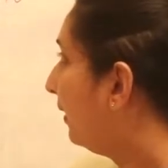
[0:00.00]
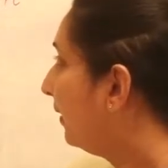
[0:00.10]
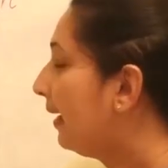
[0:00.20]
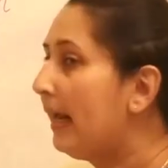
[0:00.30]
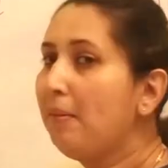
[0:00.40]

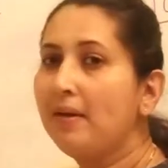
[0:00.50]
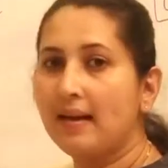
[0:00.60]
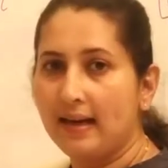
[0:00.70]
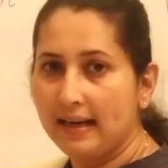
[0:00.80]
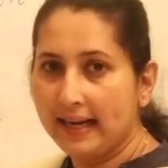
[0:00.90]
The name
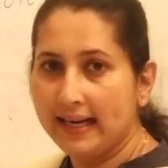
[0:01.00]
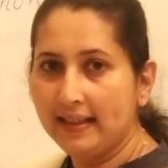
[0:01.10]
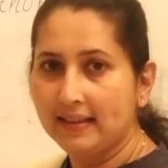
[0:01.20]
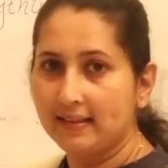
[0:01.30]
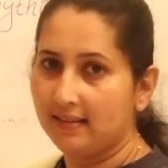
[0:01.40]

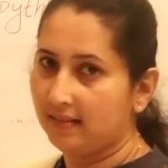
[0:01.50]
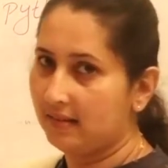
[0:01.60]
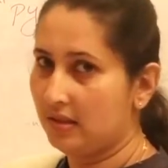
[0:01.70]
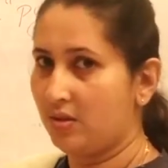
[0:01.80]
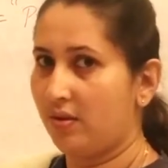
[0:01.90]
contains
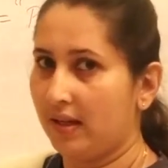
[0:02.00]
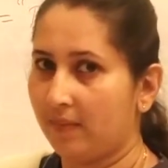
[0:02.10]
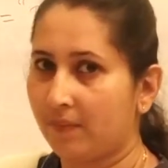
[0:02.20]
the string.